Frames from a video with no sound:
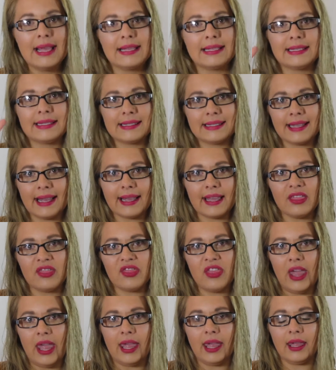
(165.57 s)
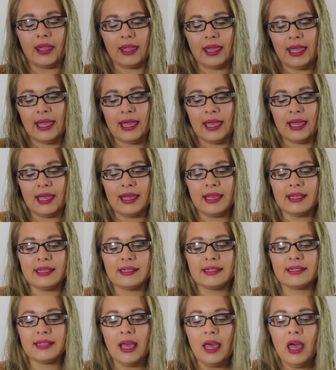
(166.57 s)
Second thing
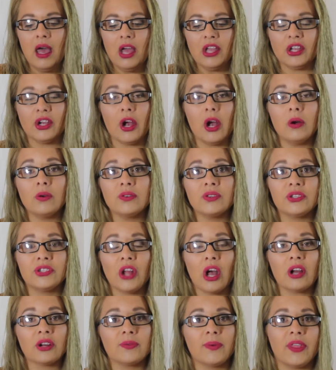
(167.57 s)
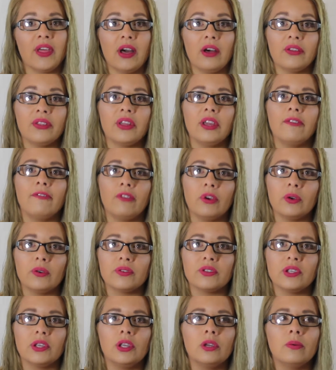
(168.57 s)
is your house stocked with healthy
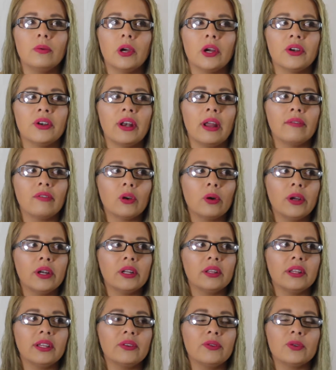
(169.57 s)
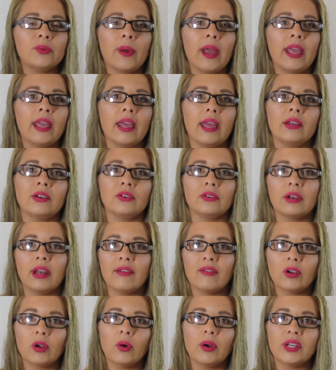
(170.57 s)
foods. You are never going to lose weight, and you're
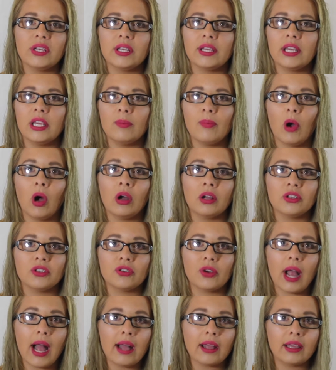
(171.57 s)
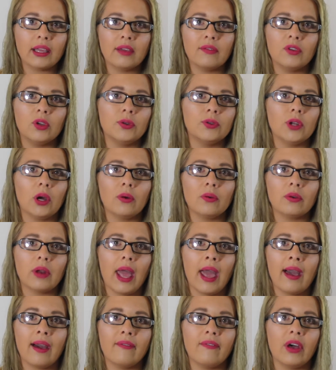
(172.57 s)
never going to keep on track if you don't
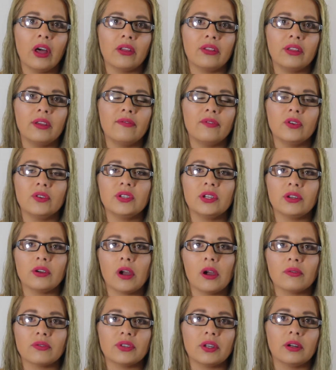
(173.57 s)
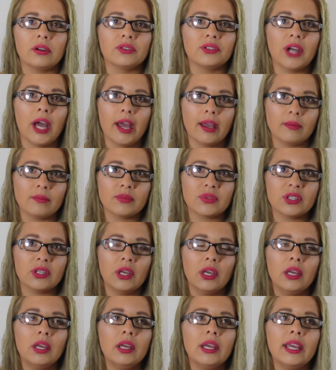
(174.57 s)
have healthy foods in your house at all times.
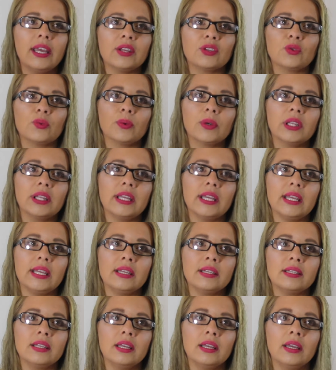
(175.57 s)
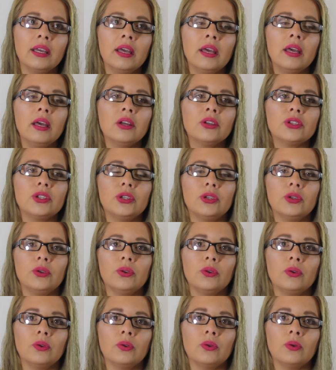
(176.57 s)
It's really easy
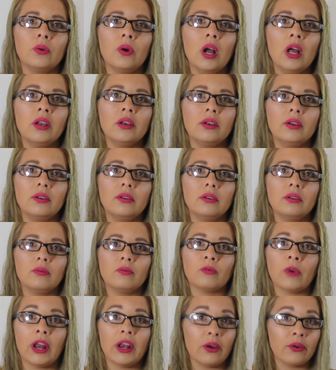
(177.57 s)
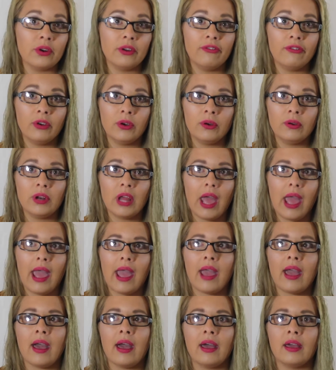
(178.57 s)
to run out of food
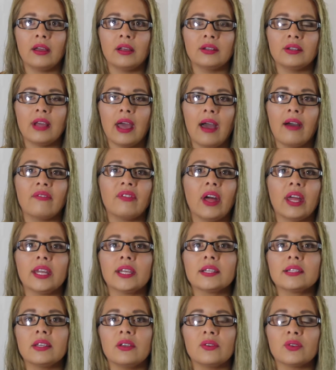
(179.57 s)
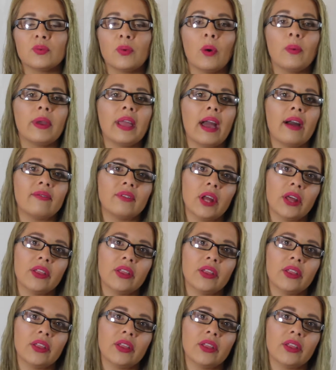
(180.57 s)
and have that excuse, well, we have